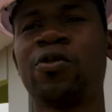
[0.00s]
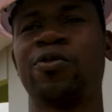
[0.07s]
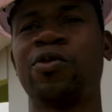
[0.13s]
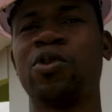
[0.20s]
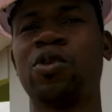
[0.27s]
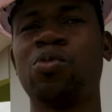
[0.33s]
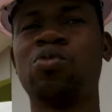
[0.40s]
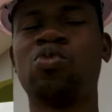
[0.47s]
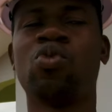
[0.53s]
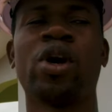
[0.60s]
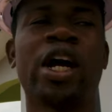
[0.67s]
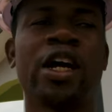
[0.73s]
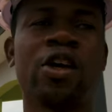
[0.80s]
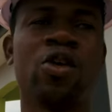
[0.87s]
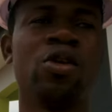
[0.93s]
from
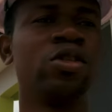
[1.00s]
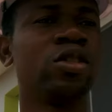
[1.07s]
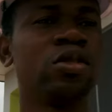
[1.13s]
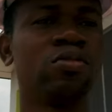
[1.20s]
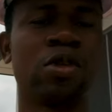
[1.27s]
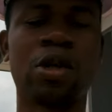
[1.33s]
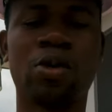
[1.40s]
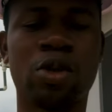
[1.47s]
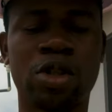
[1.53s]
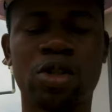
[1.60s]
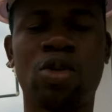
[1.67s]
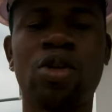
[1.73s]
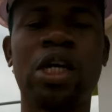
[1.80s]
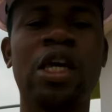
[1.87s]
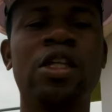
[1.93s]
what I got it
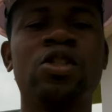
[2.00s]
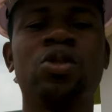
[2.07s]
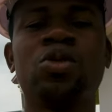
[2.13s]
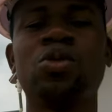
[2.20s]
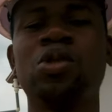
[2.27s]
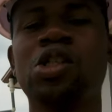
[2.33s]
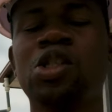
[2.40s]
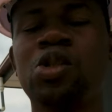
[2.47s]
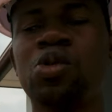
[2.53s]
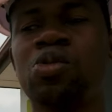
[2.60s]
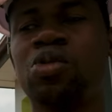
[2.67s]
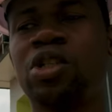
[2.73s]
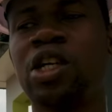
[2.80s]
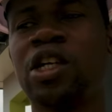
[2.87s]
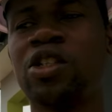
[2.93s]
was okay to do
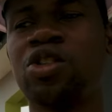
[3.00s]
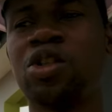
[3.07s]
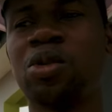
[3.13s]
the